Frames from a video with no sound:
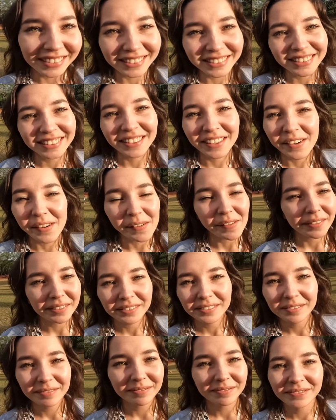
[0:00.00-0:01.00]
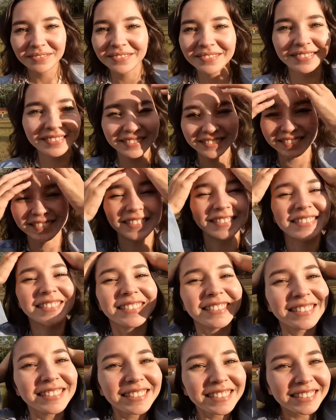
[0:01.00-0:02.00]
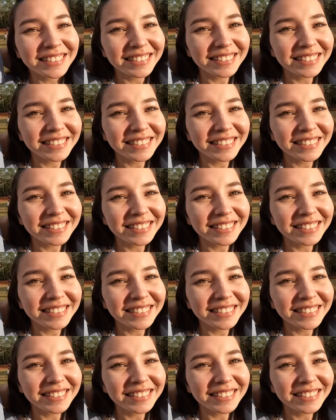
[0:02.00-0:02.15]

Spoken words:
What do you guys think of Alina today? So beautiful, right?